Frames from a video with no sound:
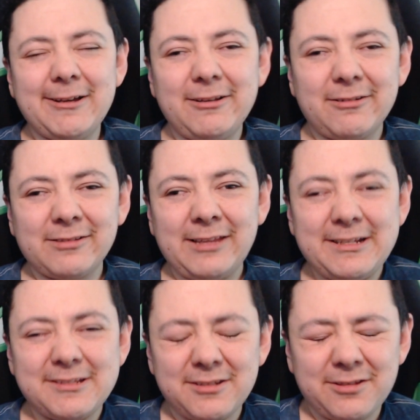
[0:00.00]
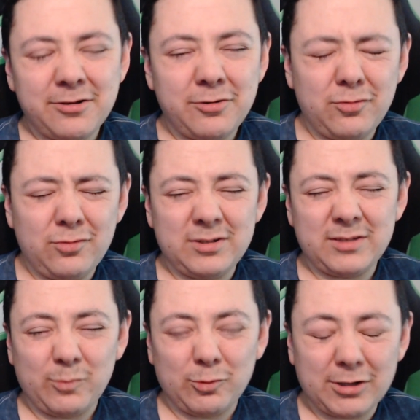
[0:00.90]
relates to
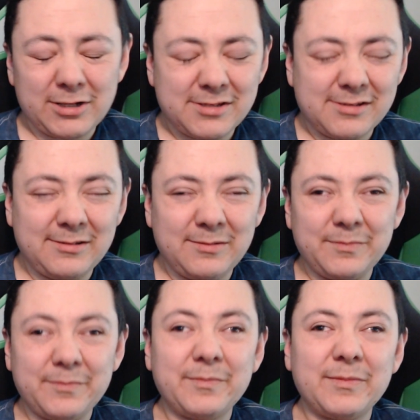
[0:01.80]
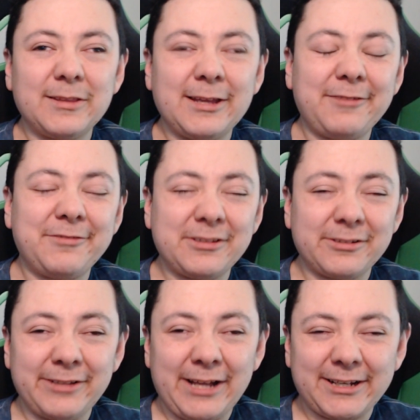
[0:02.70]
sports, like
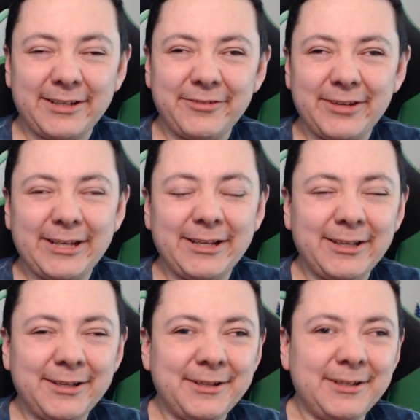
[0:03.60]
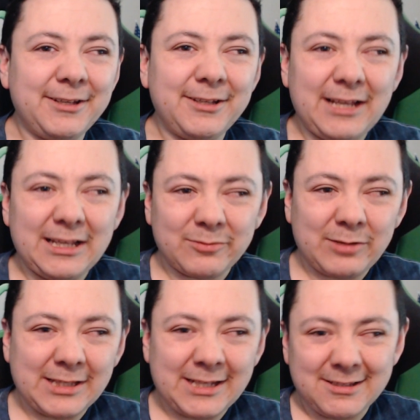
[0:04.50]
physical activity, as
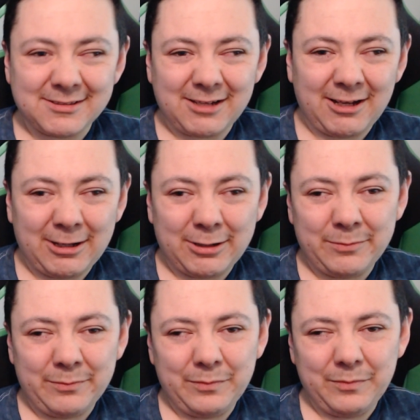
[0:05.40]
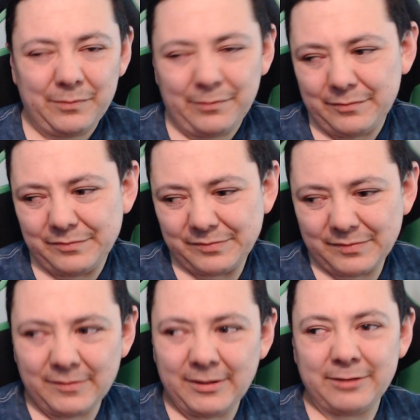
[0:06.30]
well as
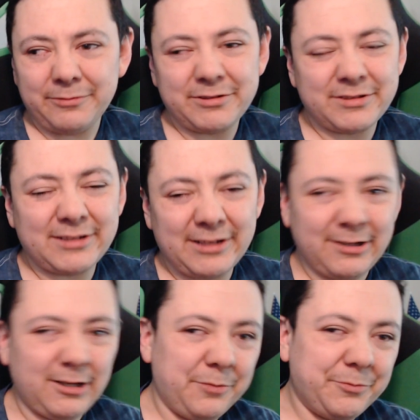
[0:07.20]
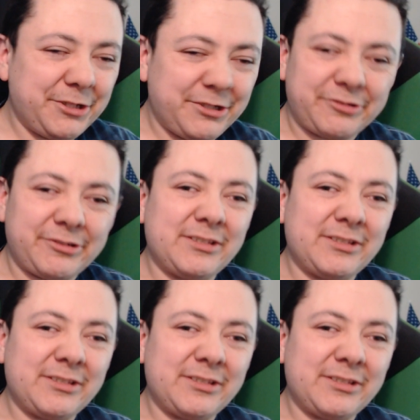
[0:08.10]
just competition